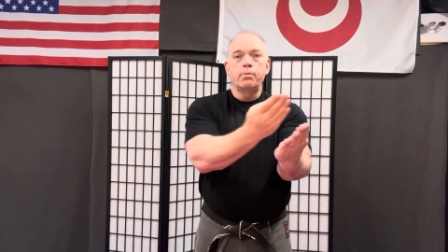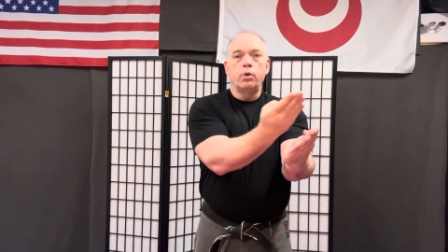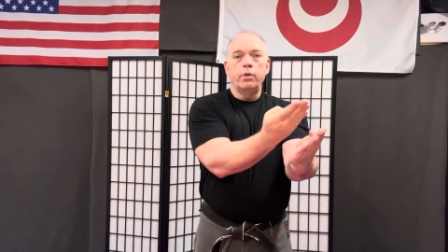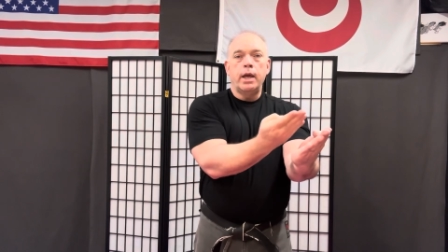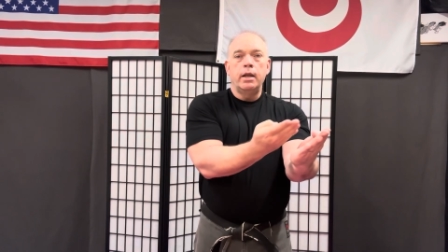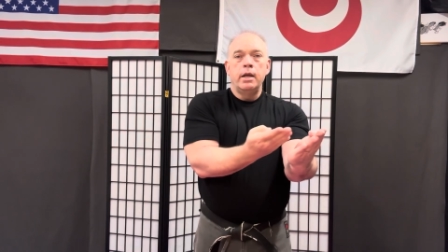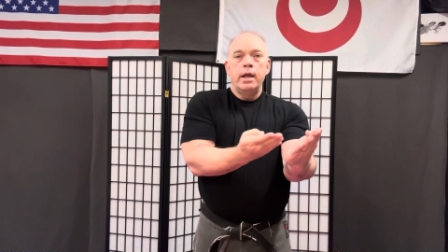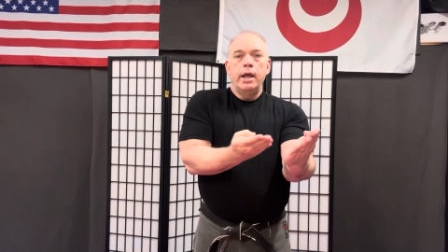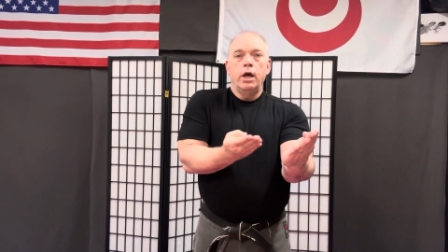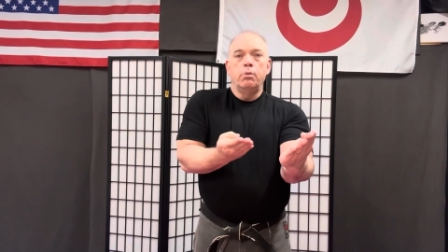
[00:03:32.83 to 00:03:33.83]
Pull that
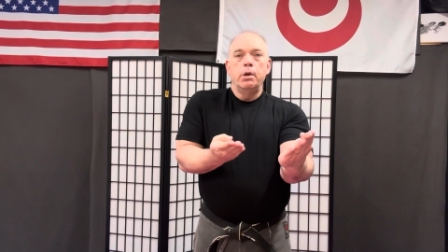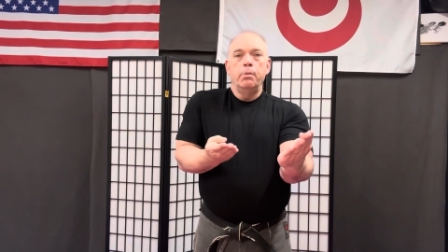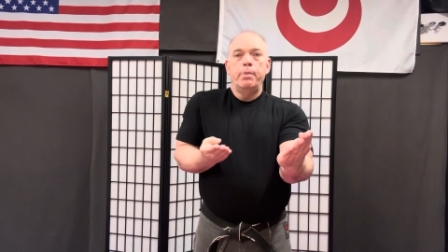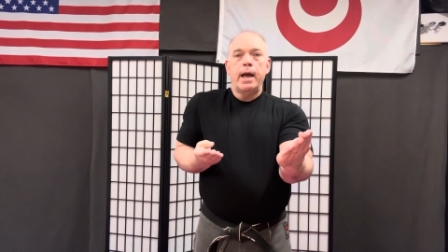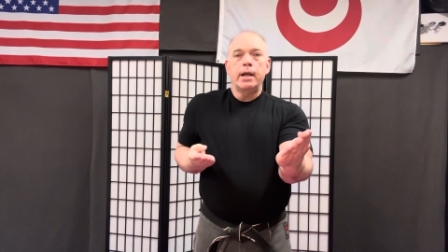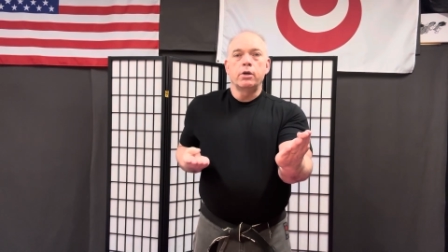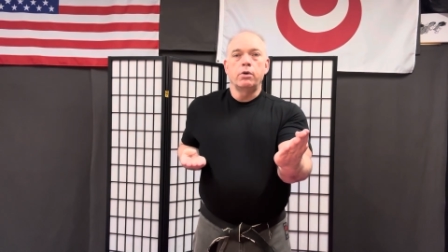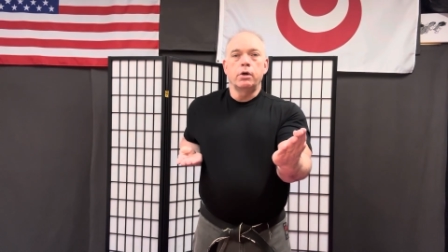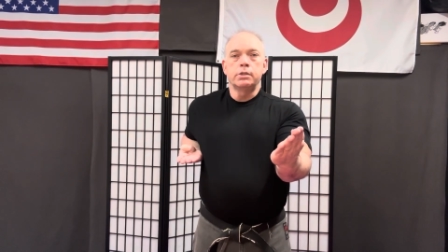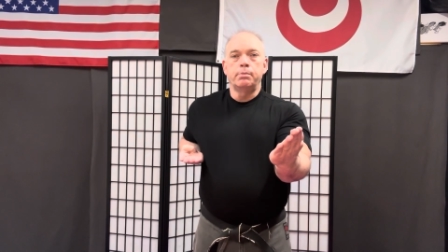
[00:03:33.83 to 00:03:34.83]
elbow back
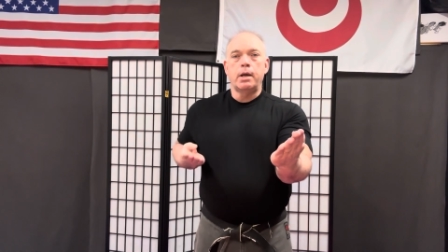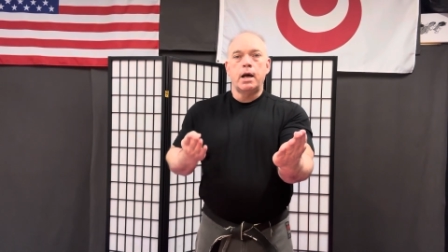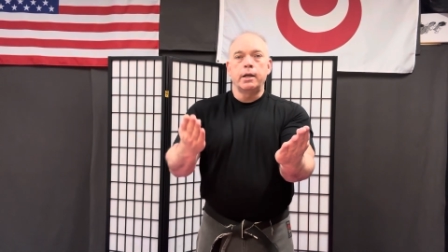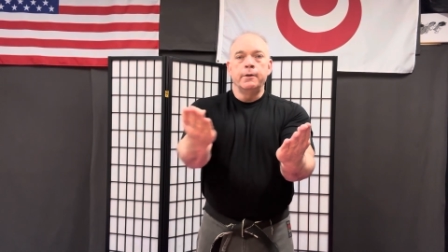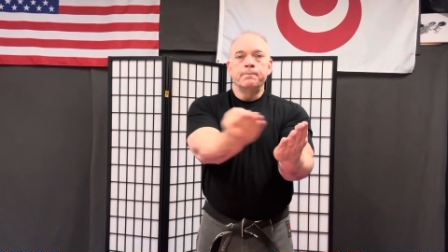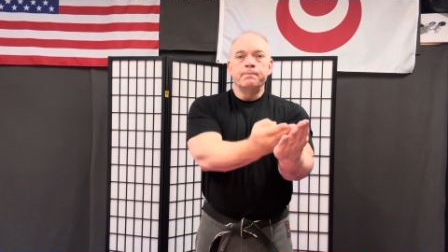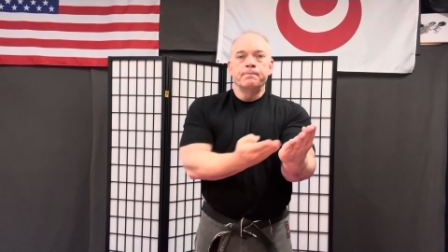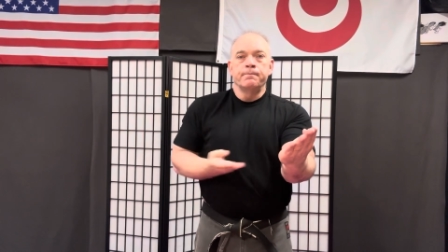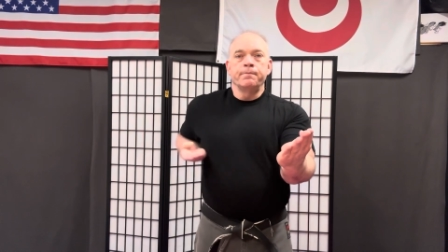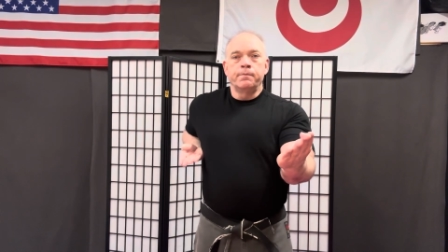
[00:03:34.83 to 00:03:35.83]
across the body
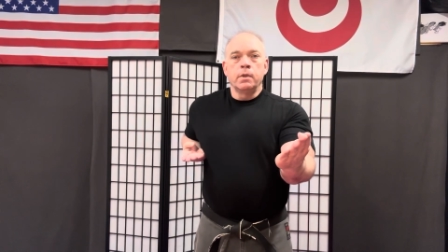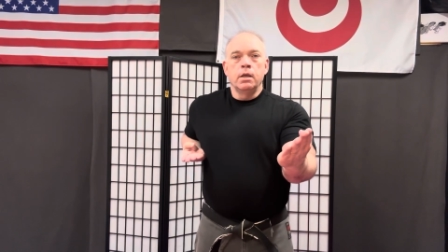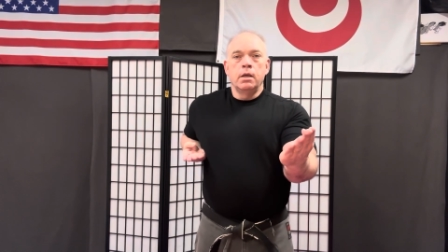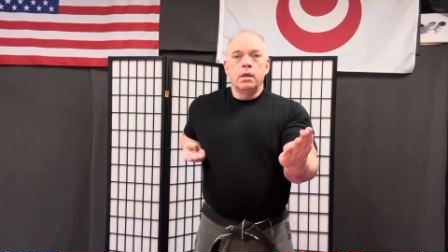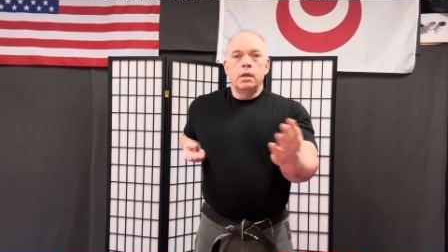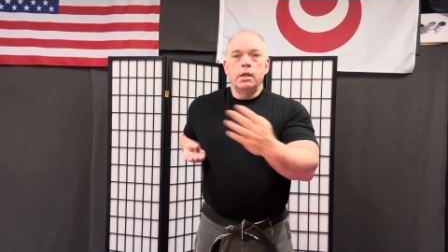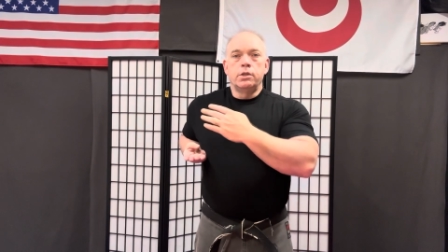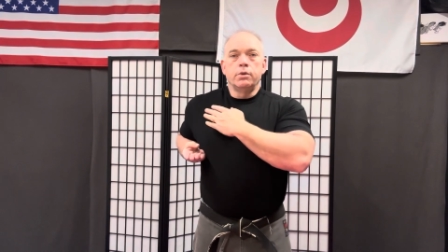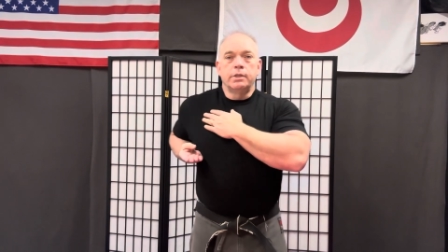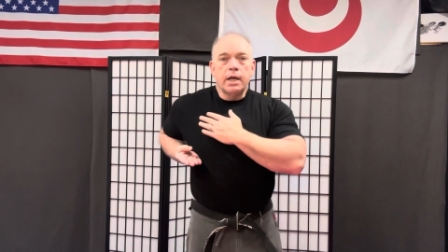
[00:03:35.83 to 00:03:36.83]

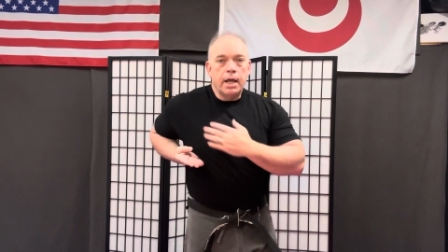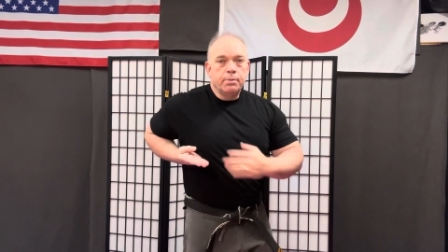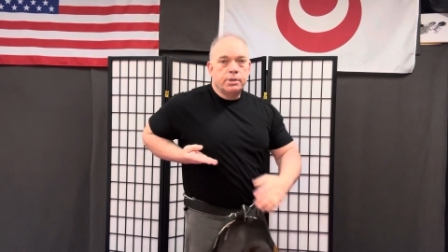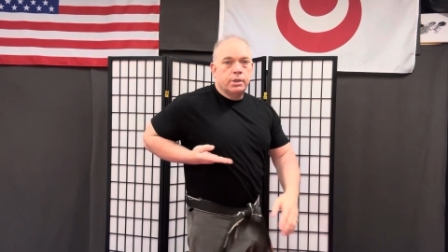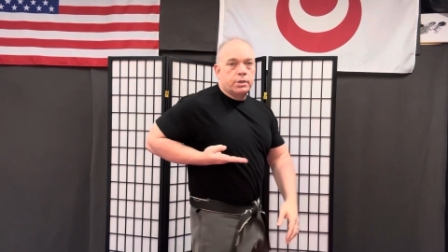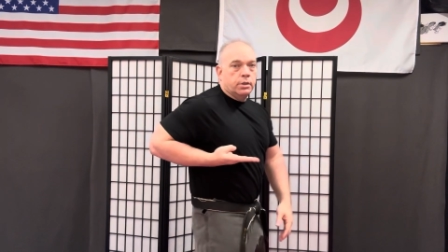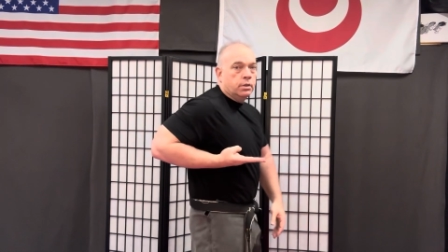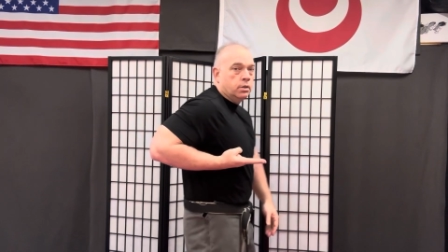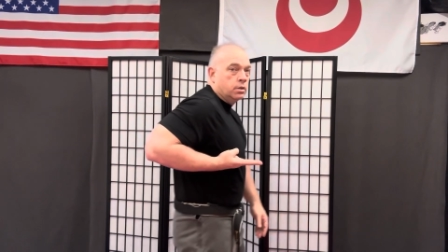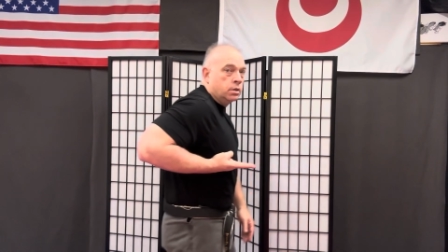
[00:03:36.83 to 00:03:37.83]
into a tight position.